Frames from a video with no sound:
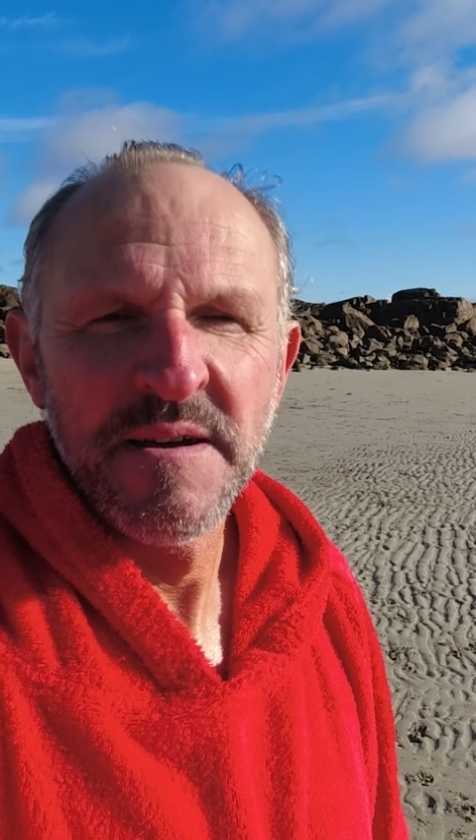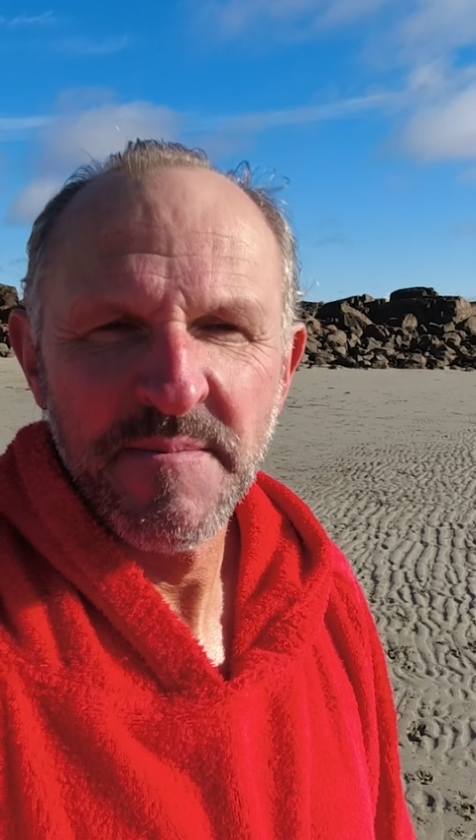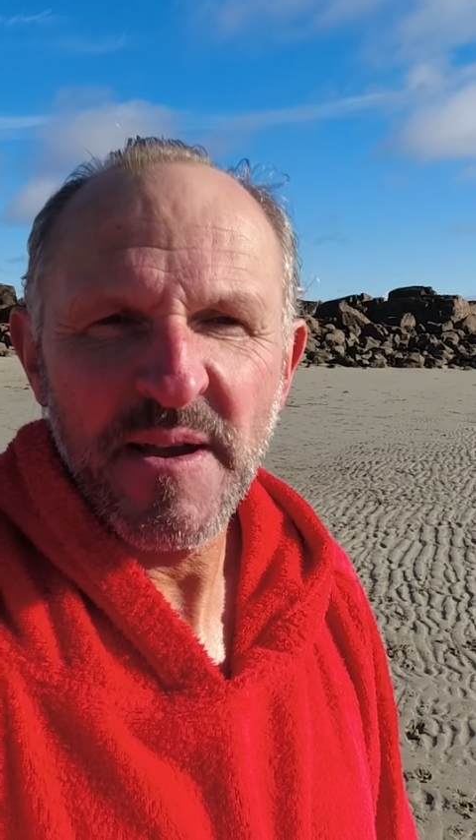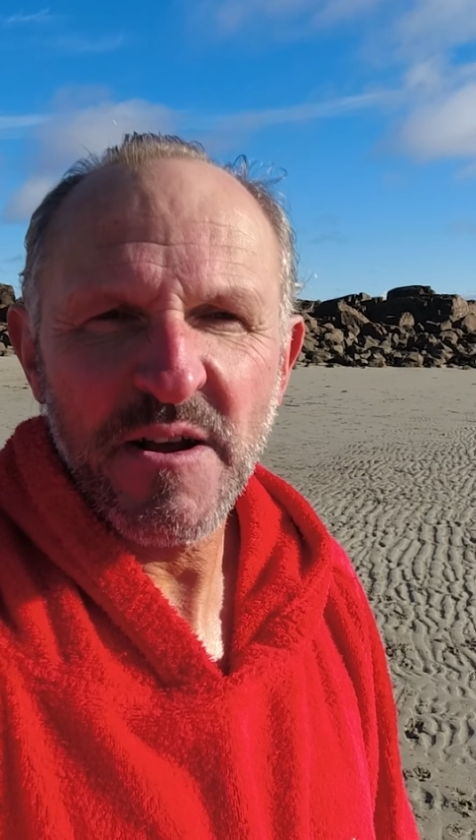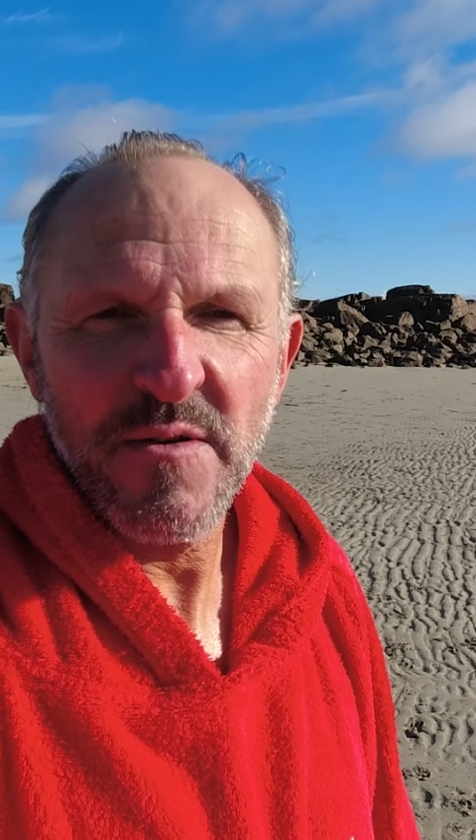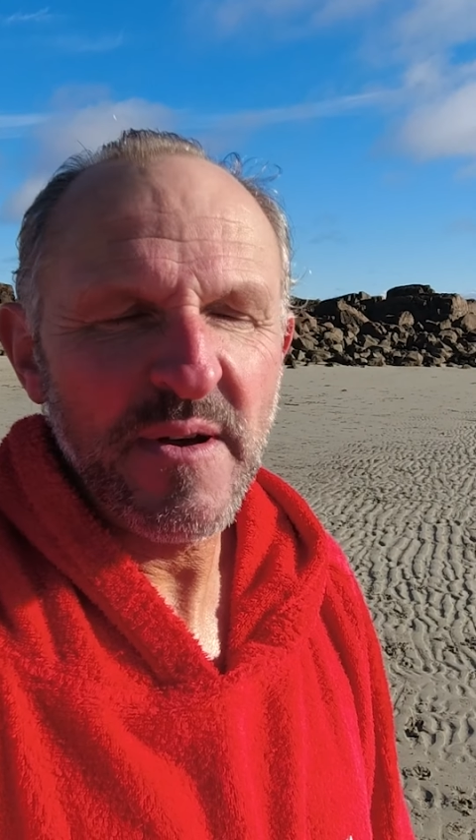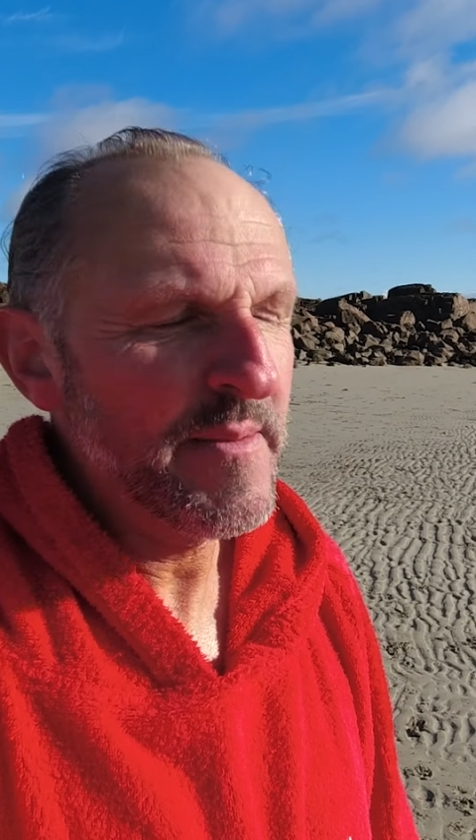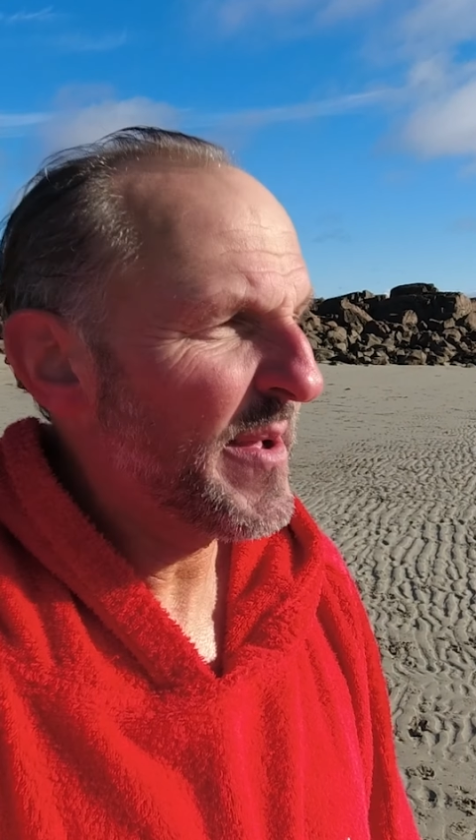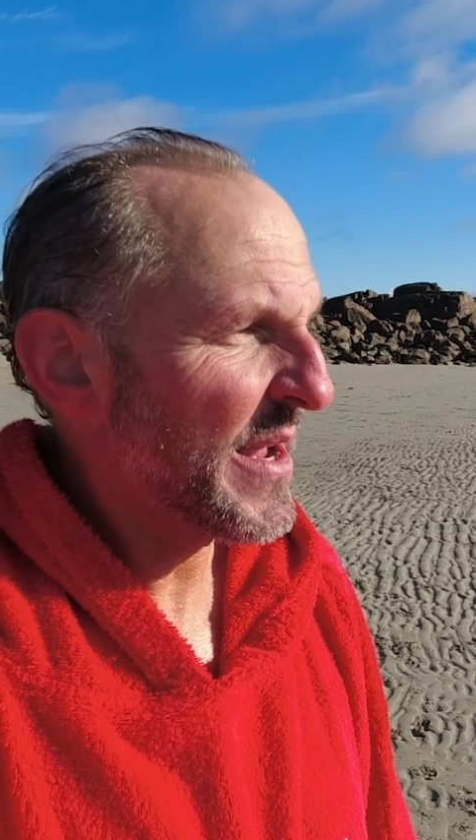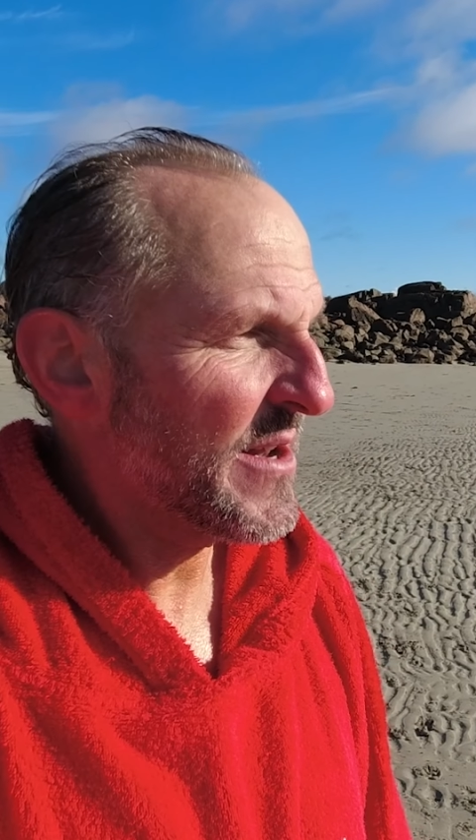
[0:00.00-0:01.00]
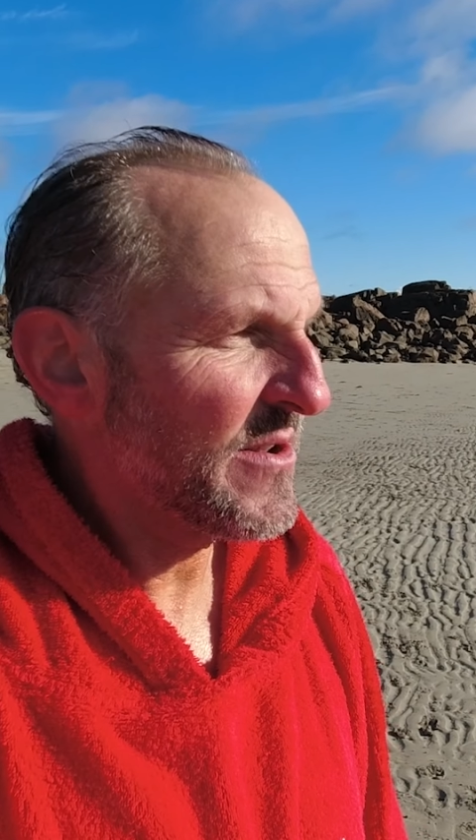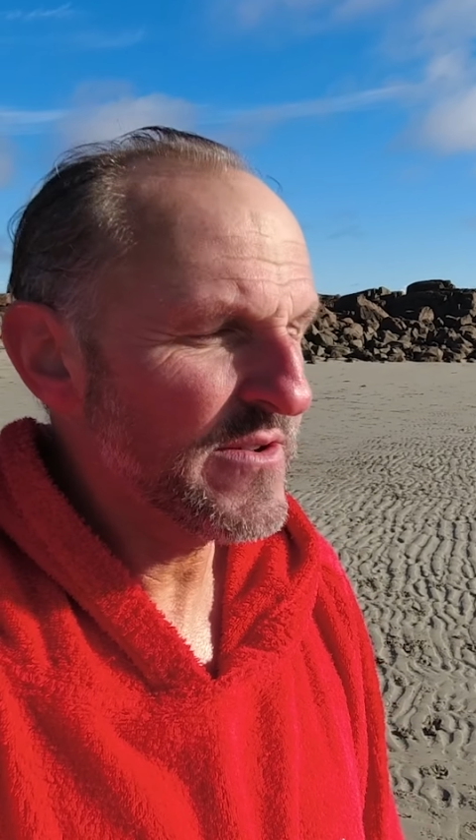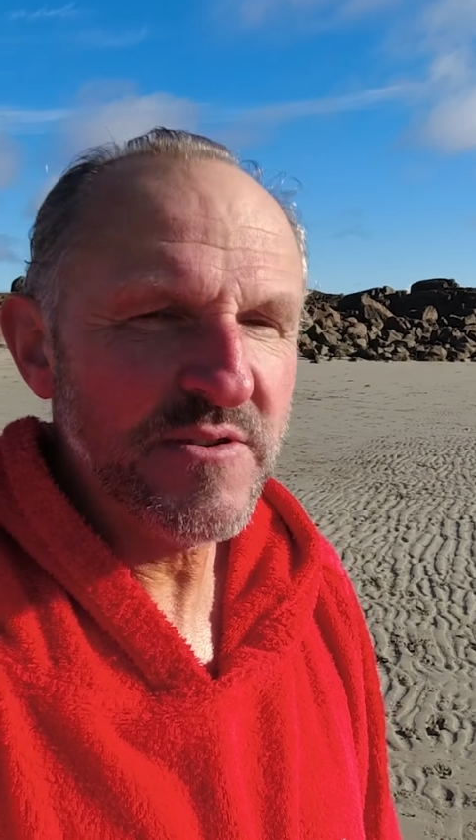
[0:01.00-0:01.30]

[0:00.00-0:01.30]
make our way back to